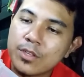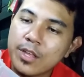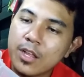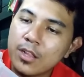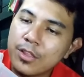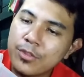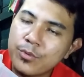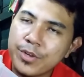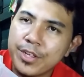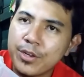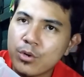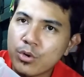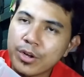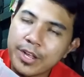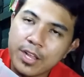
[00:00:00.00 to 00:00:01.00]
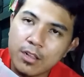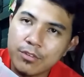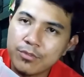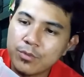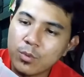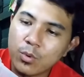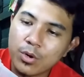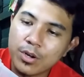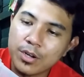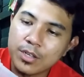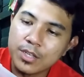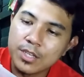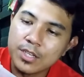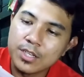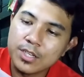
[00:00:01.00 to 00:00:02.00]
L3 or L4,
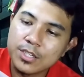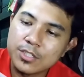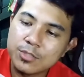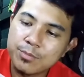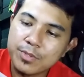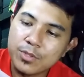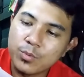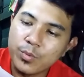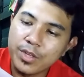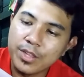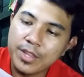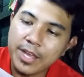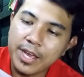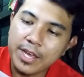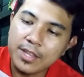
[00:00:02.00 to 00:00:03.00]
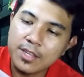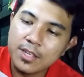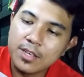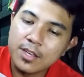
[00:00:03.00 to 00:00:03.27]
it's between that.